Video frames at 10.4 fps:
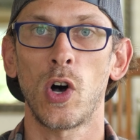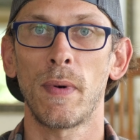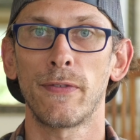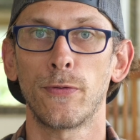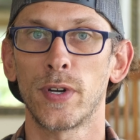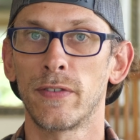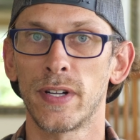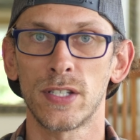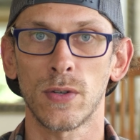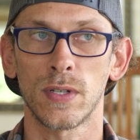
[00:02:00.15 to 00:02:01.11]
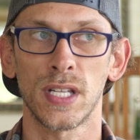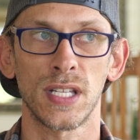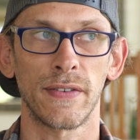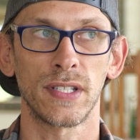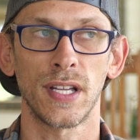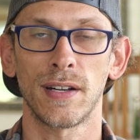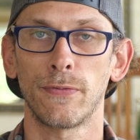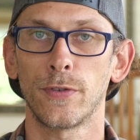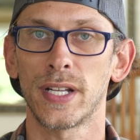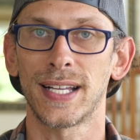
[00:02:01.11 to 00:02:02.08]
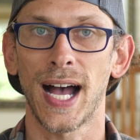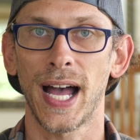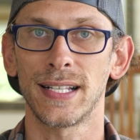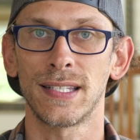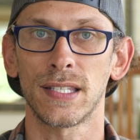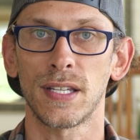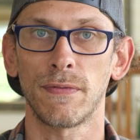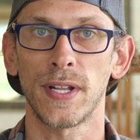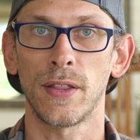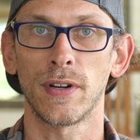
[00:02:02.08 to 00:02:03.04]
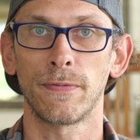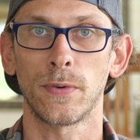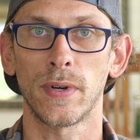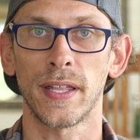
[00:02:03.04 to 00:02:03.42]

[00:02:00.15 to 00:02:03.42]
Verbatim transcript: all my free resources. I have a ton of free guides and stuff down there for